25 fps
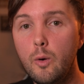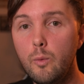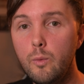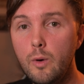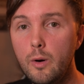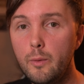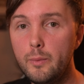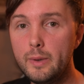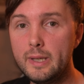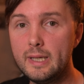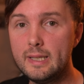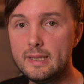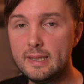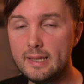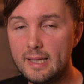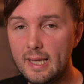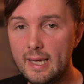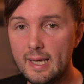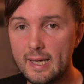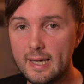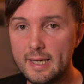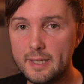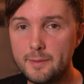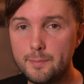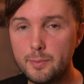What we
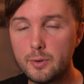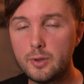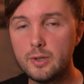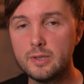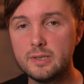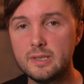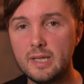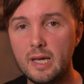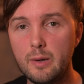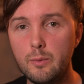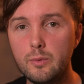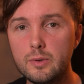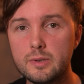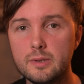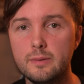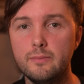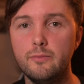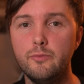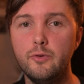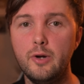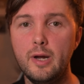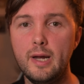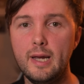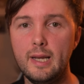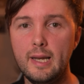did, because there
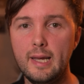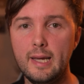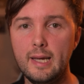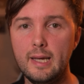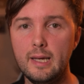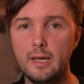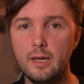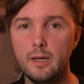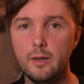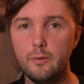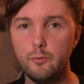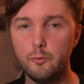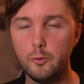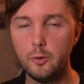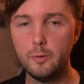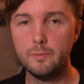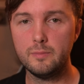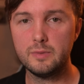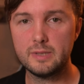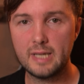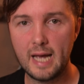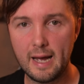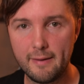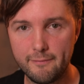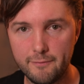wasn't really
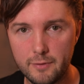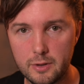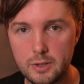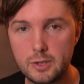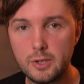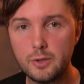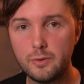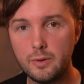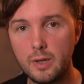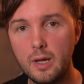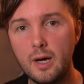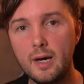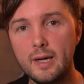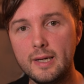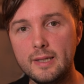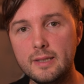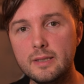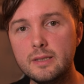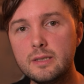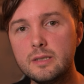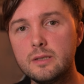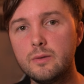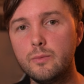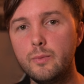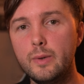room to have the 2
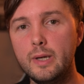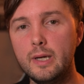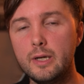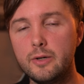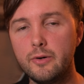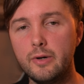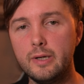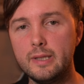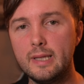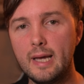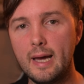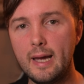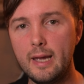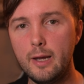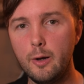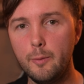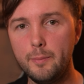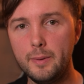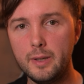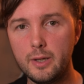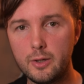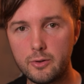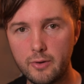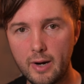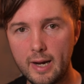lines, we agreed that it
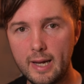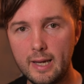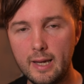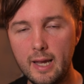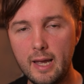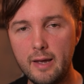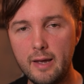would be great